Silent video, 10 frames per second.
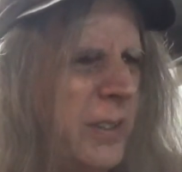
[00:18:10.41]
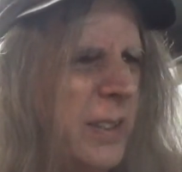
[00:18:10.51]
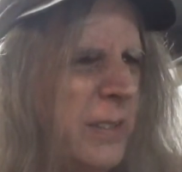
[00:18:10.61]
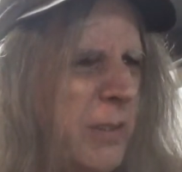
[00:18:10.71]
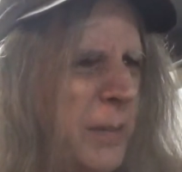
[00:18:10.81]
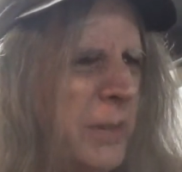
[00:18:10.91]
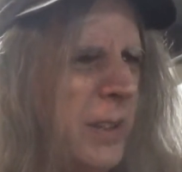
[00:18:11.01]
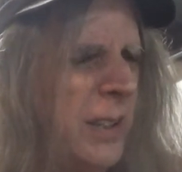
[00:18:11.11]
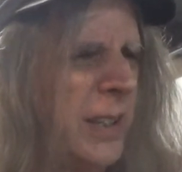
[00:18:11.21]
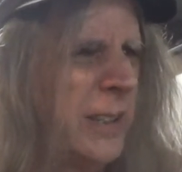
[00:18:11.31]
and then Trump's
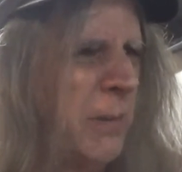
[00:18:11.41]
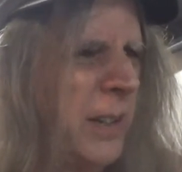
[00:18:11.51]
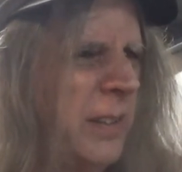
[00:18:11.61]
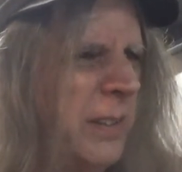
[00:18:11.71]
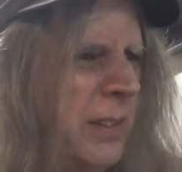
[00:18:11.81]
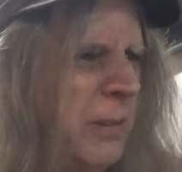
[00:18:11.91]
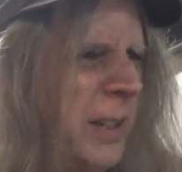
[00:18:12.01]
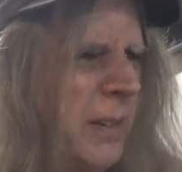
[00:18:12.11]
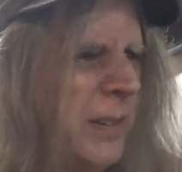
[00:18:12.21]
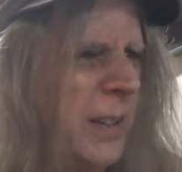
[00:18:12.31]
going to let the Russians do
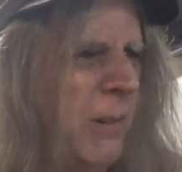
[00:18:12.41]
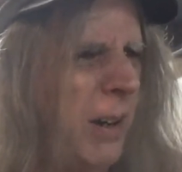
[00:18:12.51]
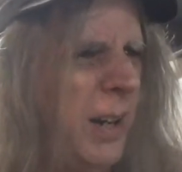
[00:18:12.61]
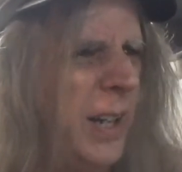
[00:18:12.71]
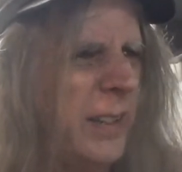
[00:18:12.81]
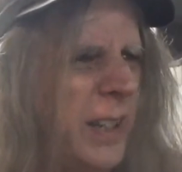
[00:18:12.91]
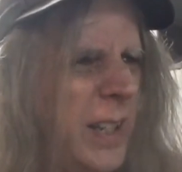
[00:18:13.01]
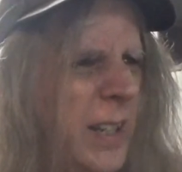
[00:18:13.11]
whatever they want.